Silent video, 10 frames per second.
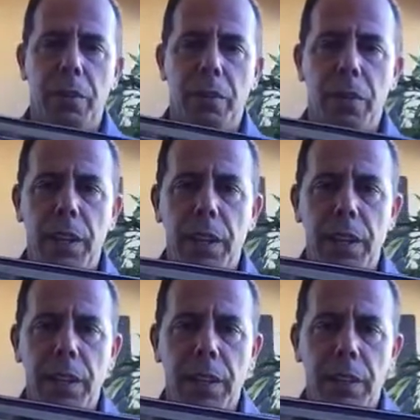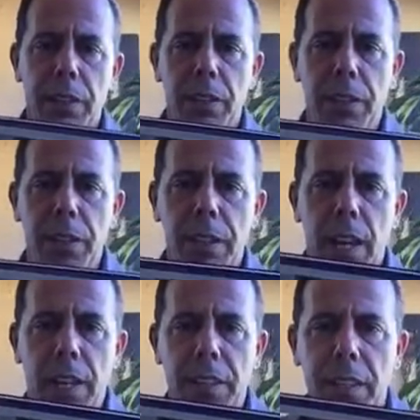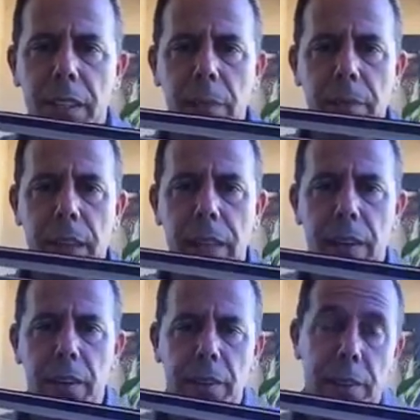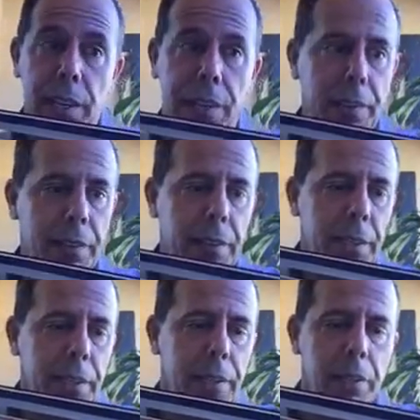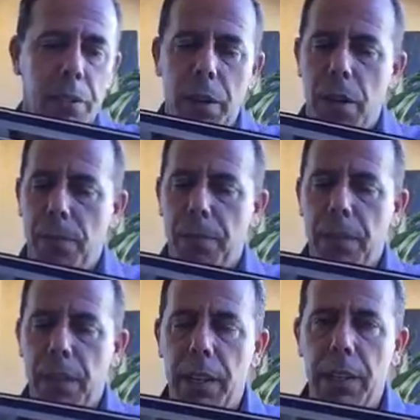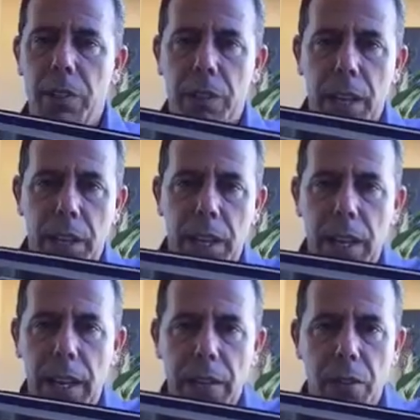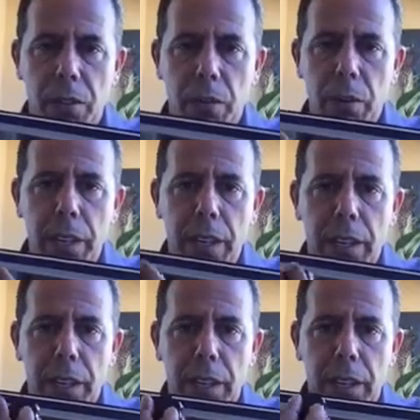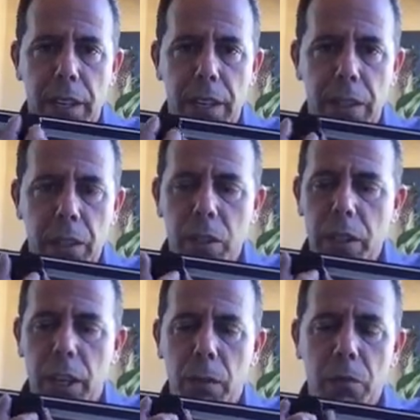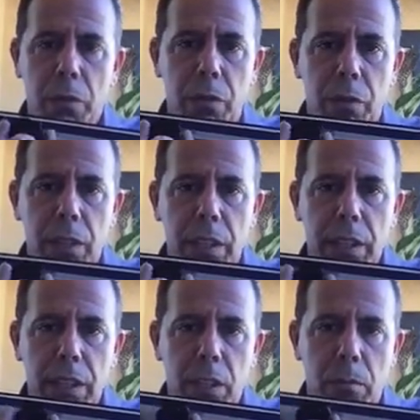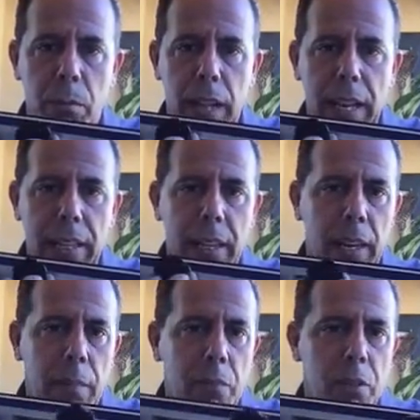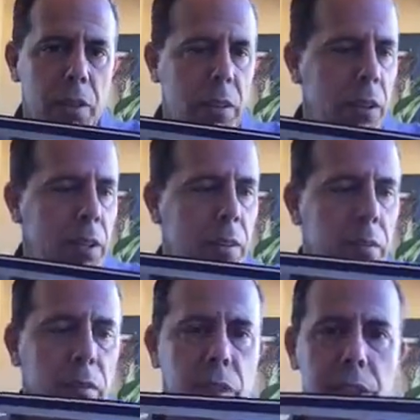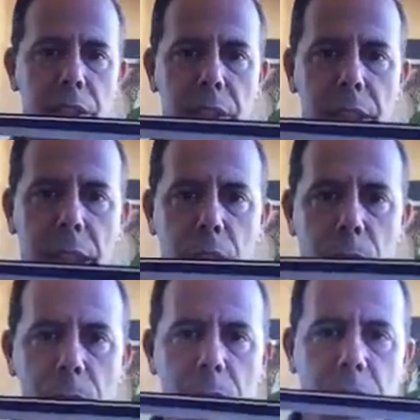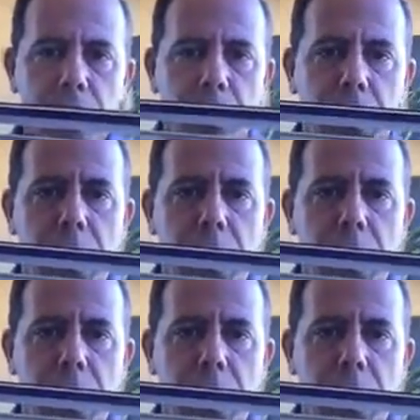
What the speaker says: thing is not an eliminator technically. It has three. Usually comes with three of these little black knobs for these attachment pieces